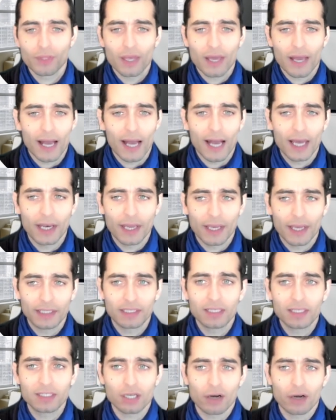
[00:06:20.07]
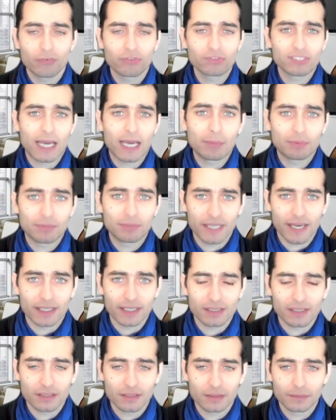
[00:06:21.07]
And it is of type
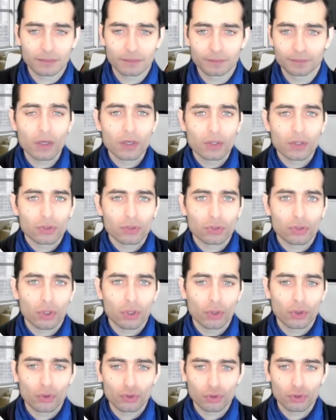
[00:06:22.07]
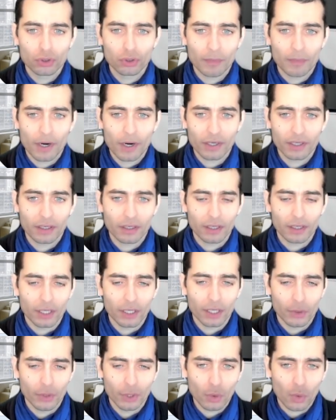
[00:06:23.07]
text. So you should mark
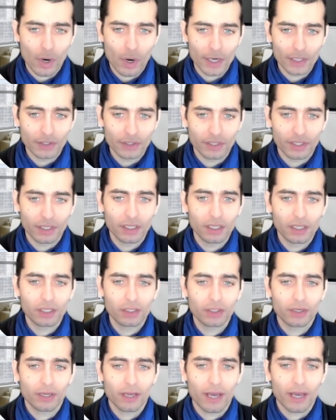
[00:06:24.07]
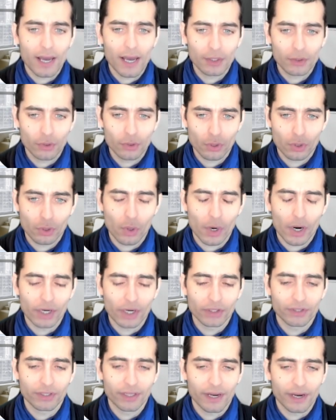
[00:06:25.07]
required here and
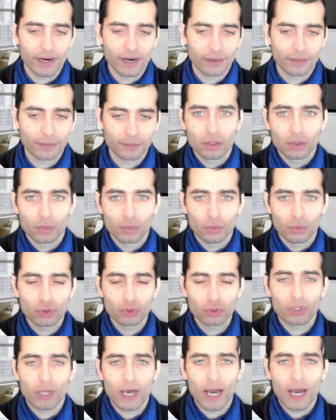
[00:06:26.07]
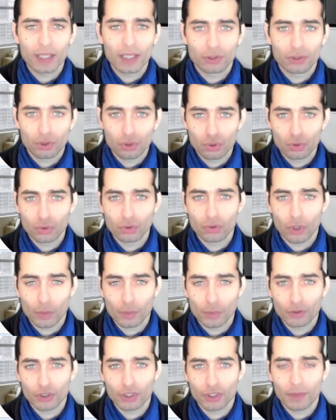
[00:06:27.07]
required there. We should add 2
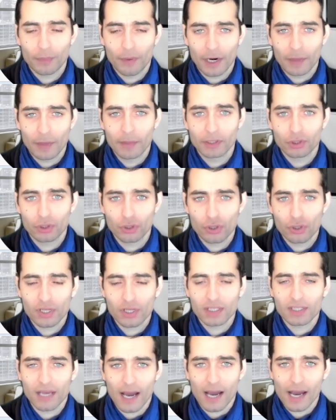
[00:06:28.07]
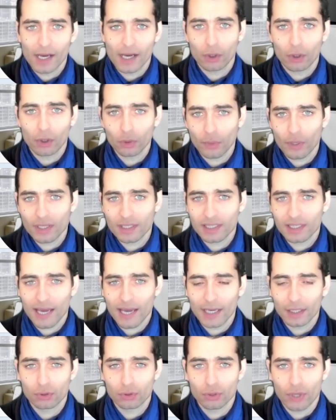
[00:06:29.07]
optional parameters that I always
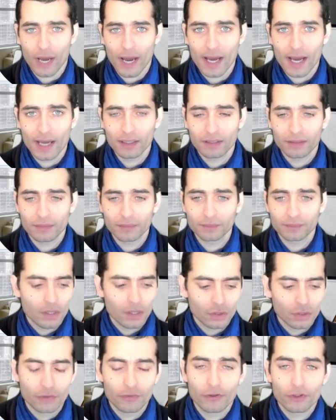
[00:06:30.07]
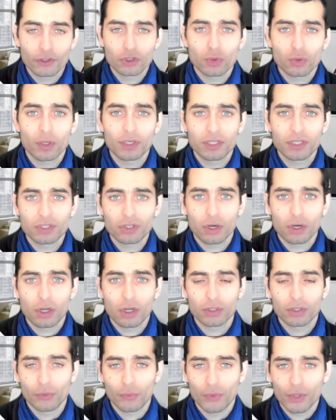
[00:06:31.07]
like to add. The first one is
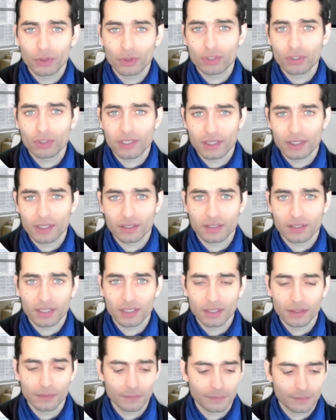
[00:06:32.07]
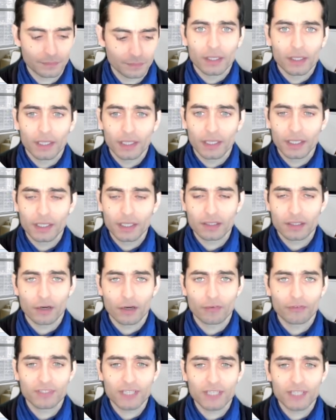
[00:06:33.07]
called reduce latency. It is
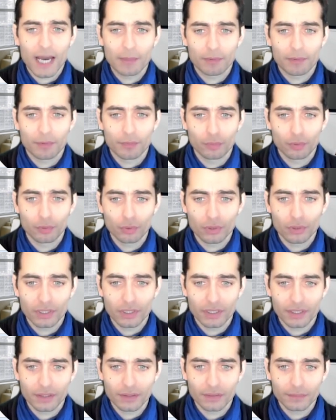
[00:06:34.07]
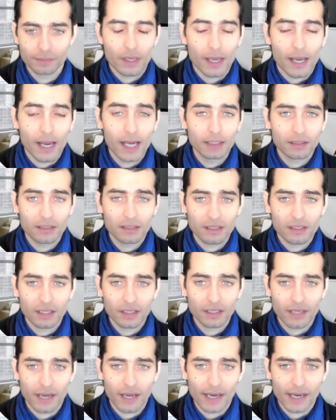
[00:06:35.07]
of type Boolean. And the
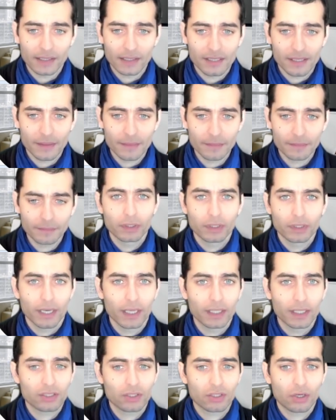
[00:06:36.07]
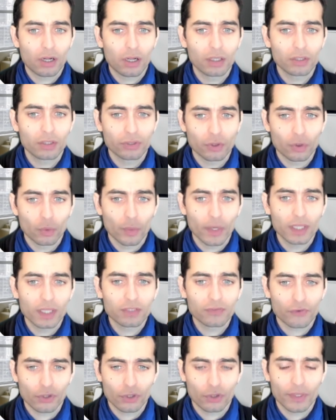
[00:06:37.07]
second item, it's called wait
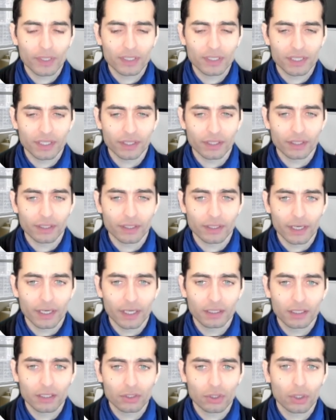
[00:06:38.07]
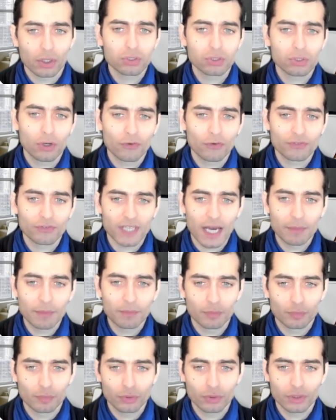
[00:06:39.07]
for greeting. It is also of type
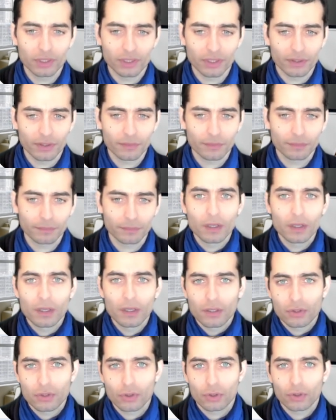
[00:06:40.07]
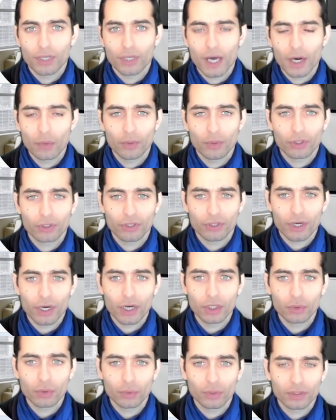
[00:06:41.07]
Boolean. So now we're
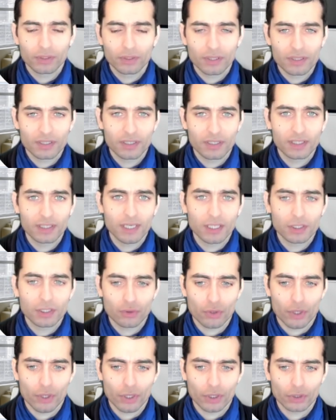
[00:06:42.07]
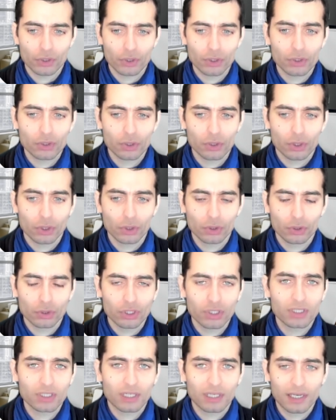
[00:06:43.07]
done with this data structure. So you
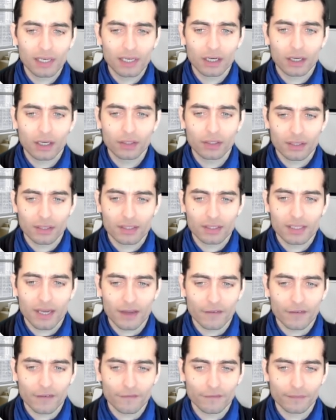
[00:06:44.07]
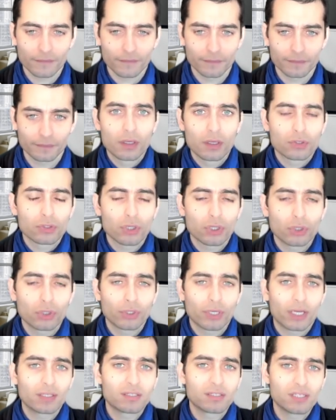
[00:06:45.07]
just click on save. So you
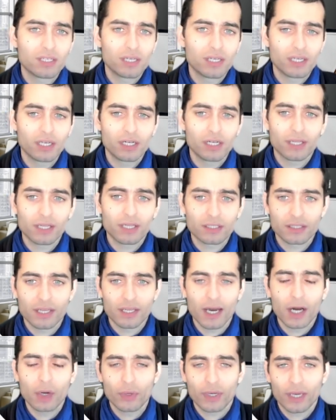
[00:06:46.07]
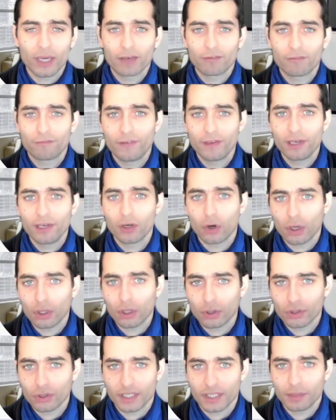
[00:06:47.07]
can see here that now we can fill all
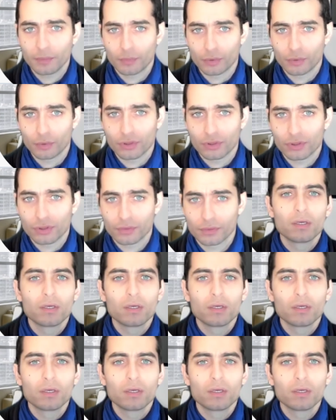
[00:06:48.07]
those inputs.